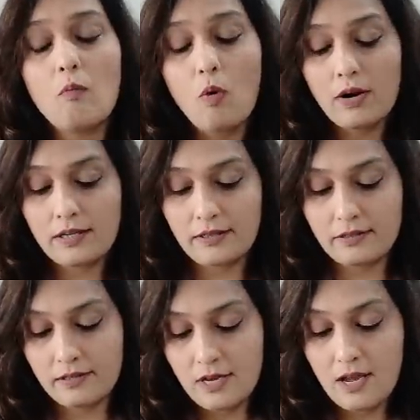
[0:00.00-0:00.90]

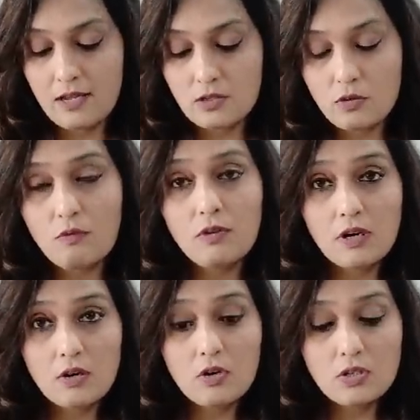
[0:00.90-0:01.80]
wanted. So,
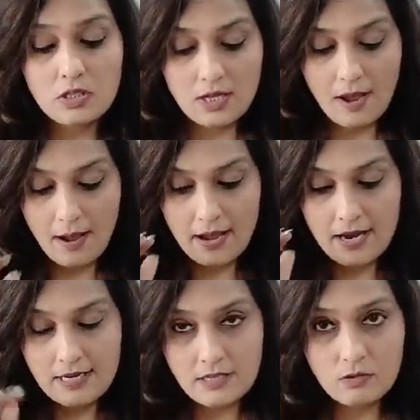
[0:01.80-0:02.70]
Virgos,
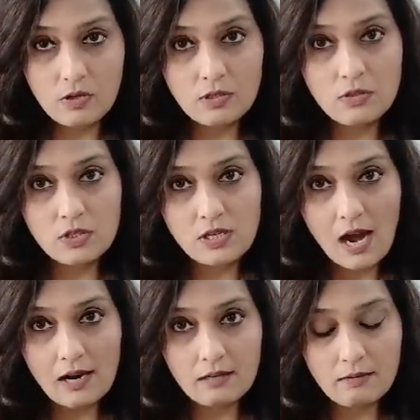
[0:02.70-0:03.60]
it is going to
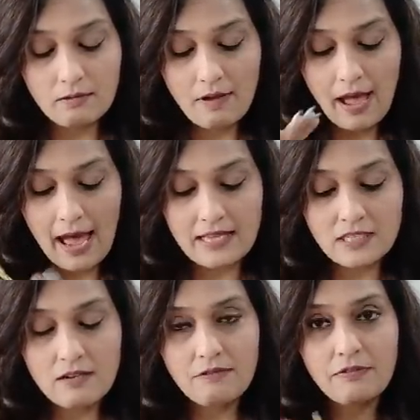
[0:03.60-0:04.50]
start
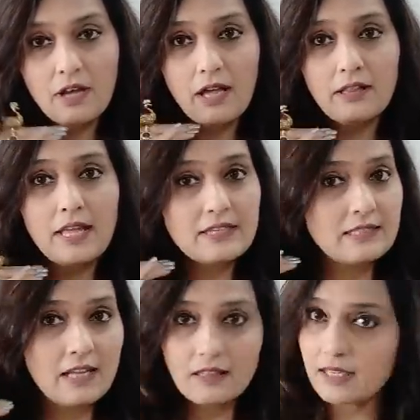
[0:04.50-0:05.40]
as if
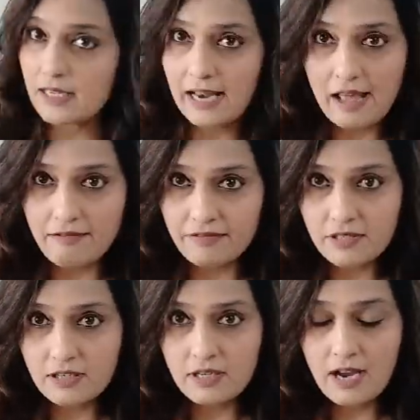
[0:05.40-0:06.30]
there's nothing
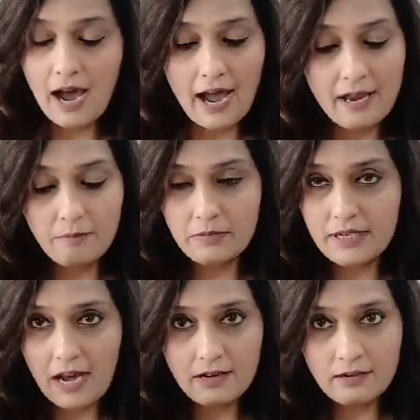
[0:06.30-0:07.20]
left. I am
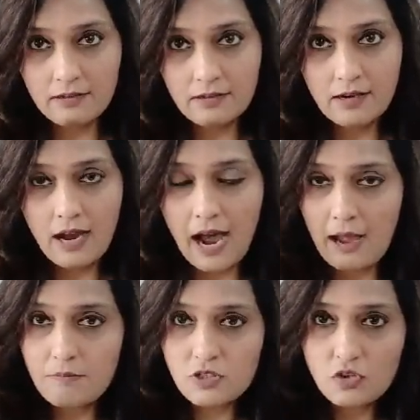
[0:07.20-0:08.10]
done.
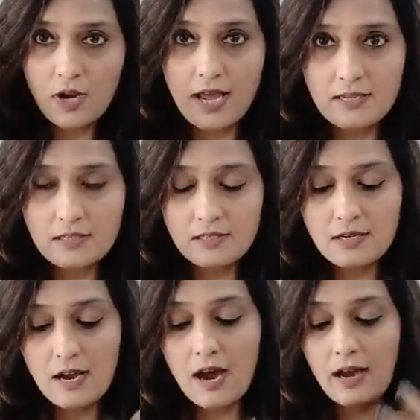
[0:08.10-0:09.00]
I am
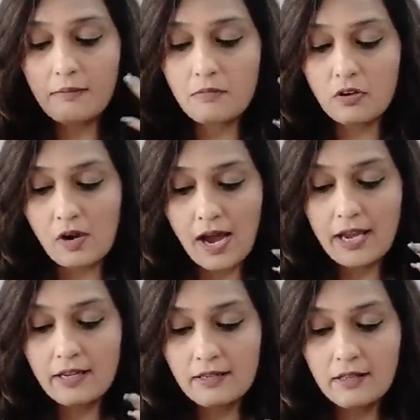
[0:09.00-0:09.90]
stressed. I am
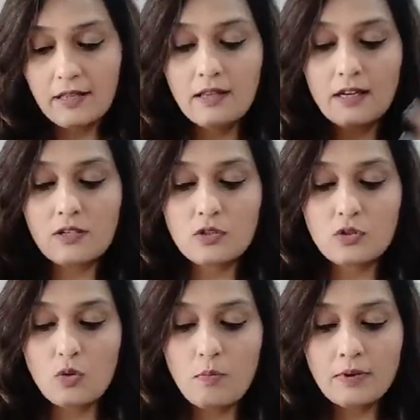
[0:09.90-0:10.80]
crying there are
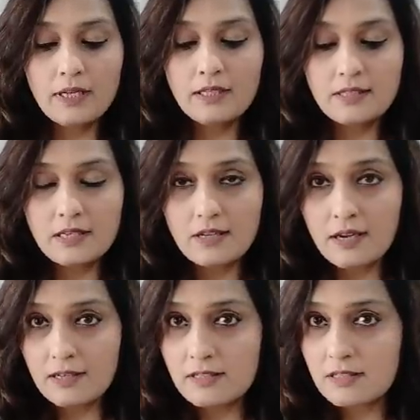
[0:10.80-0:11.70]
so many
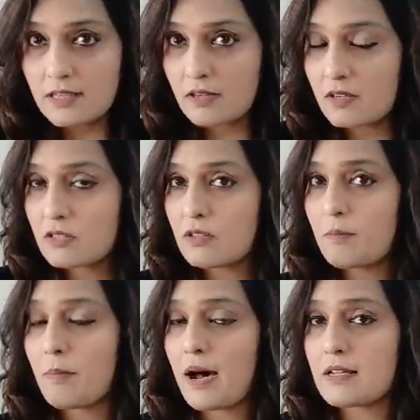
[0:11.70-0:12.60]
hidden secrets of the
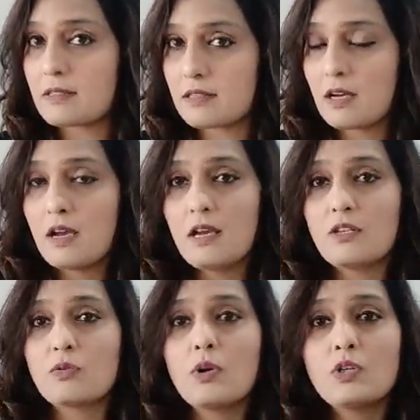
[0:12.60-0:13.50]
past
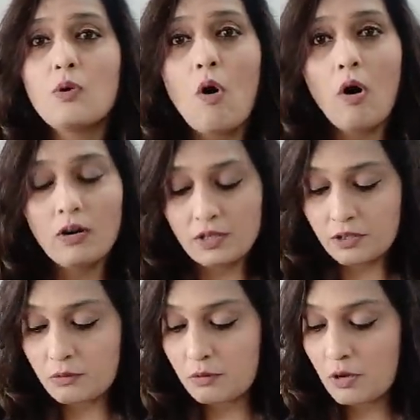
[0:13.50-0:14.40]
is going to haunt
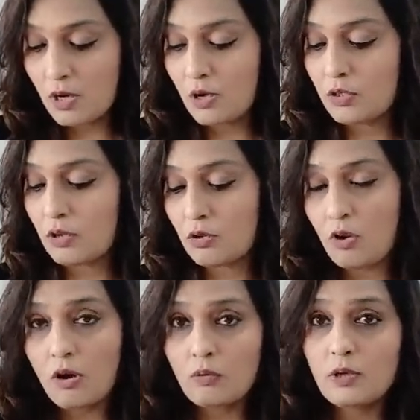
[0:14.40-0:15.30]
you you're
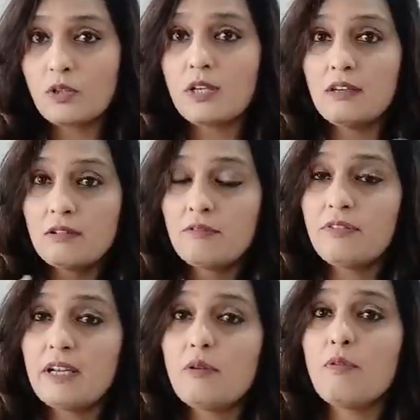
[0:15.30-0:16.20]
not going to even
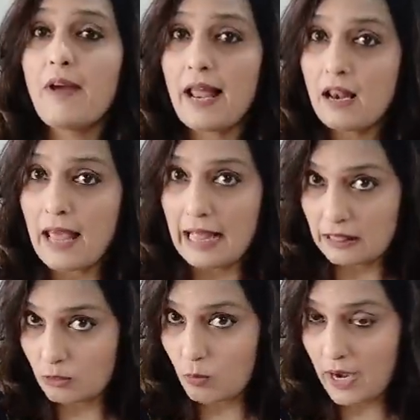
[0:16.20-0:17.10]
feel well
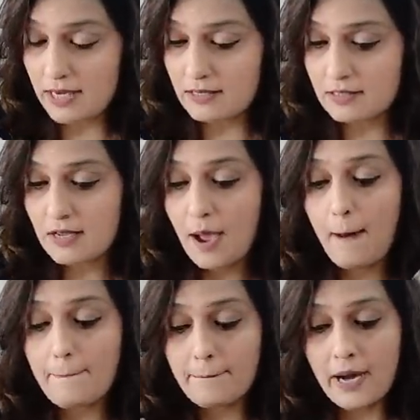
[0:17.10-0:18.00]
health wise
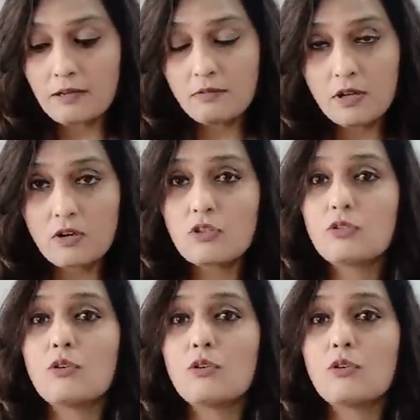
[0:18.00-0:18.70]
but virgos